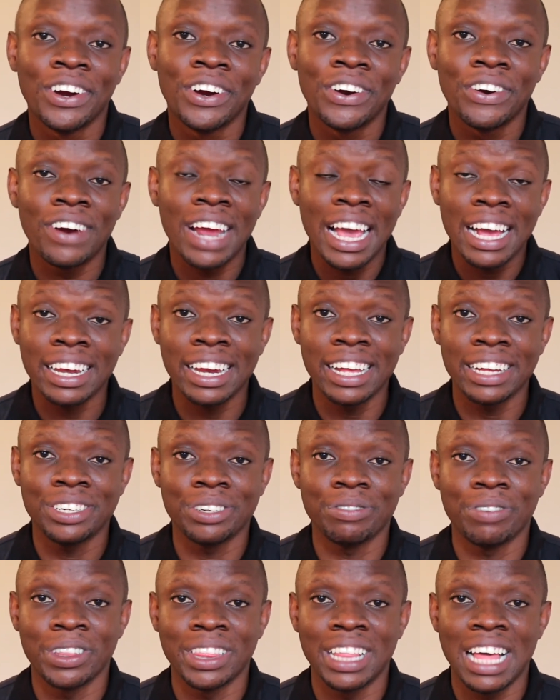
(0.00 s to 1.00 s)
React
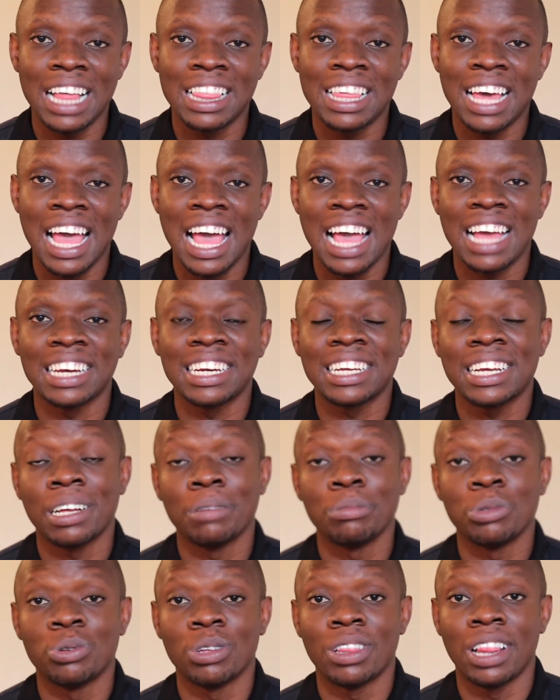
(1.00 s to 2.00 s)
Native, on the other hand,
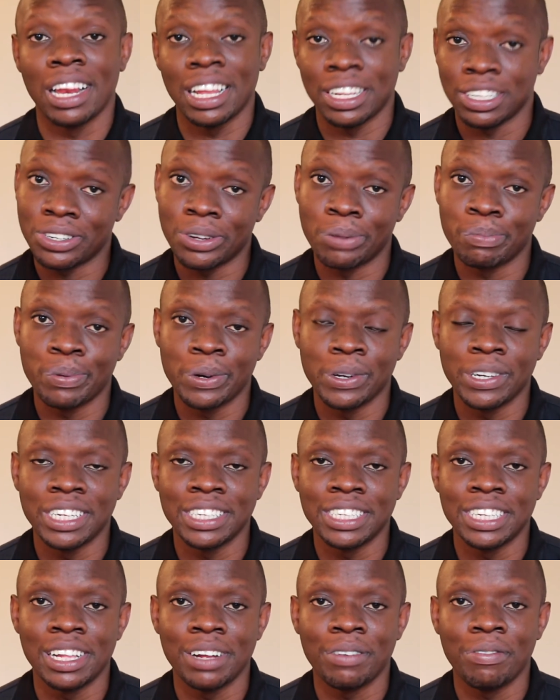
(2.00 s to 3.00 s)
comes with less
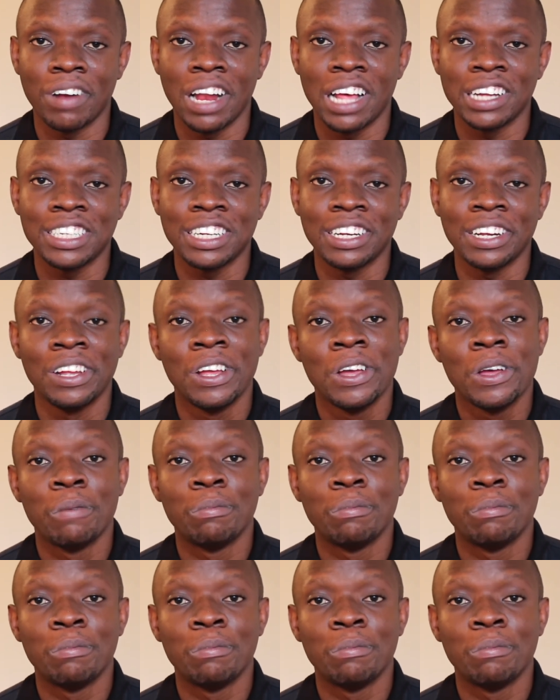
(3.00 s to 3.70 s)
components than Flutter,